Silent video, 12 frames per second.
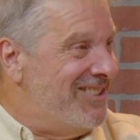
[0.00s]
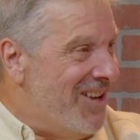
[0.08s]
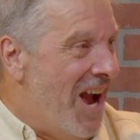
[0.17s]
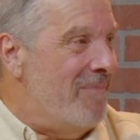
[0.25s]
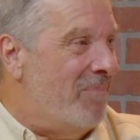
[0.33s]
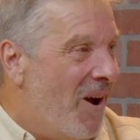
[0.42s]

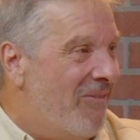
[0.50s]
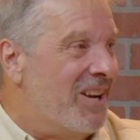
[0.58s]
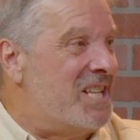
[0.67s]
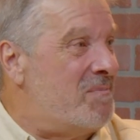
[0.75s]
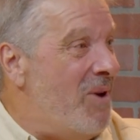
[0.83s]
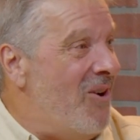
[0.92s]
type of
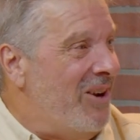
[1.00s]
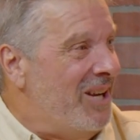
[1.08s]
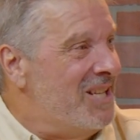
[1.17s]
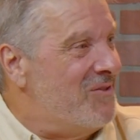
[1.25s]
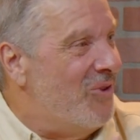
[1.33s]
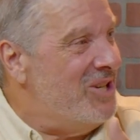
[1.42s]

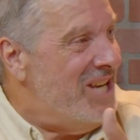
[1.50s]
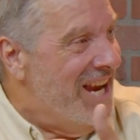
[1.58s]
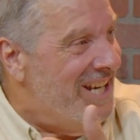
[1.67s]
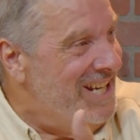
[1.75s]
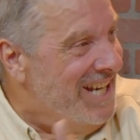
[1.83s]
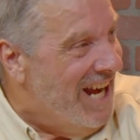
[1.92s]
experience for
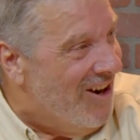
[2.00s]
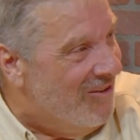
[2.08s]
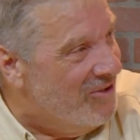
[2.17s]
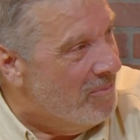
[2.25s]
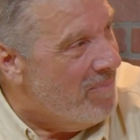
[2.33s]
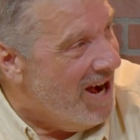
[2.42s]
taking care of
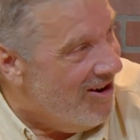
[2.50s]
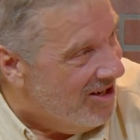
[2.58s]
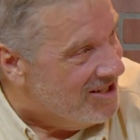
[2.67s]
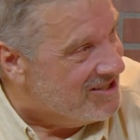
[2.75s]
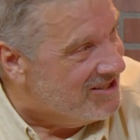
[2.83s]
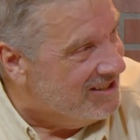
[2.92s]
your parents,